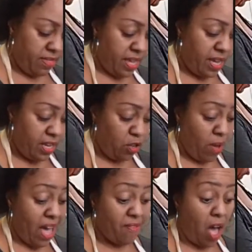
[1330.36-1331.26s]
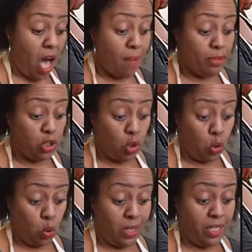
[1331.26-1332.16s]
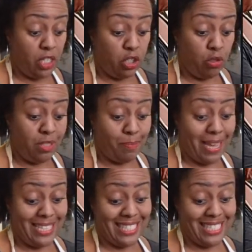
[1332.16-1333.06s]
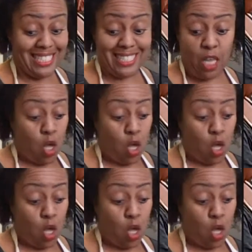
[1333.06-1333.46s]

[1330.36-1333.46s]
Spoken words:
then you have optional additional spices,